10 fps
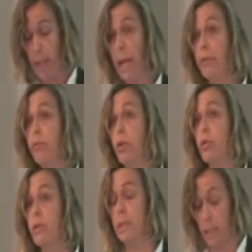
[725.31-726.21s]
and
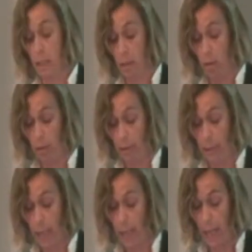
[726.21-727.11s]
focusing
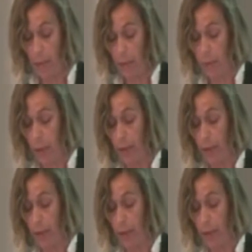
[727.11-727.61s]
on how